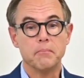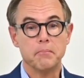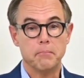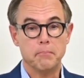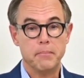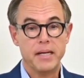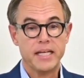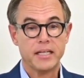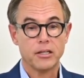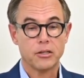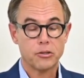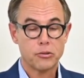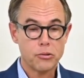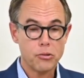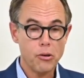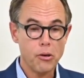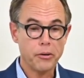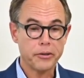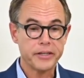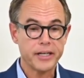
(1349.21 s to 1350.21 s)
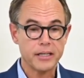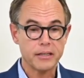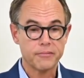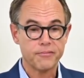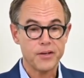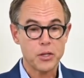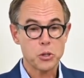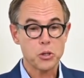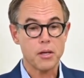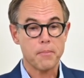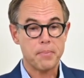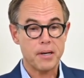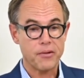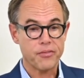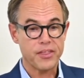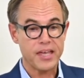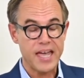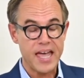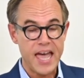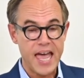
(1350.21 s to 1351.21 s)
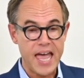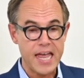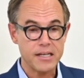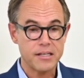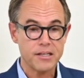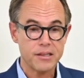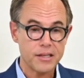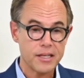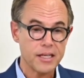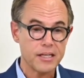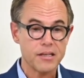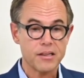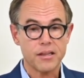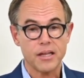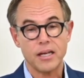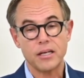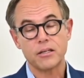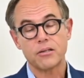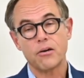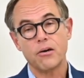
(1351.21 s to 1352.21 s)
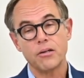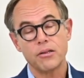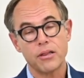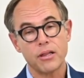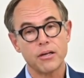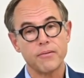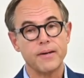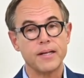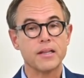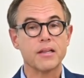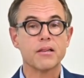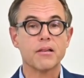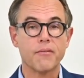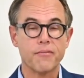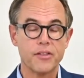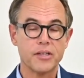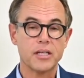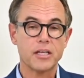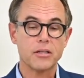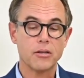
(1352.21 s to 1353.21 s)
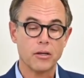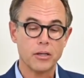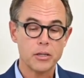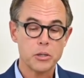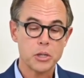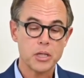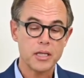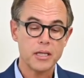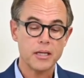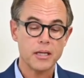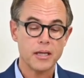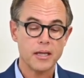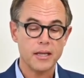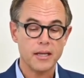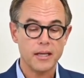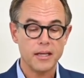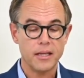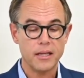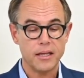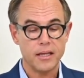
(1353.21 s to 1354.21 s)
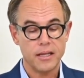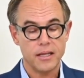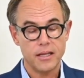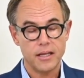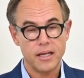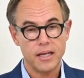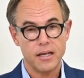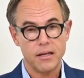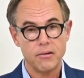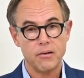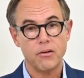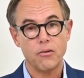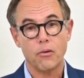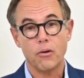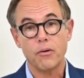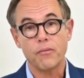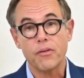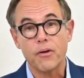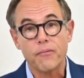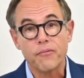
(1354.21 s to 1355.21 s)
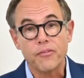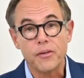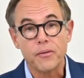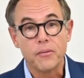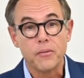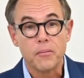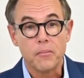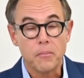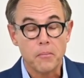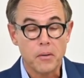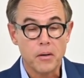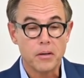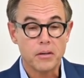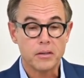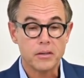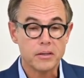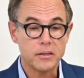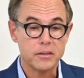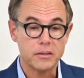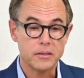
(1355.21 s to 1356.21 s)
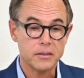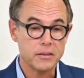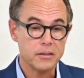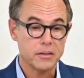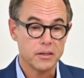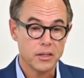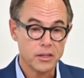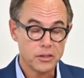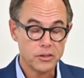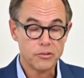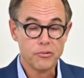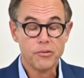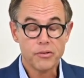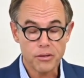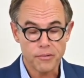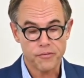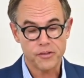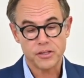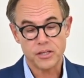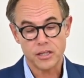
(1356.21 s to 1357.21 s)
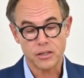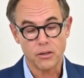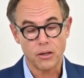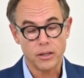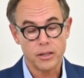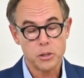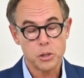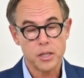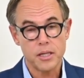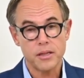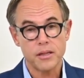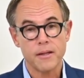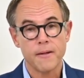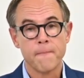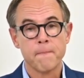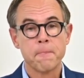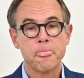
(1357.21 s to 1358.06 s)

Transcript: make a coherent vision about the antecedents and consequences of the technology or of the use of the technologies.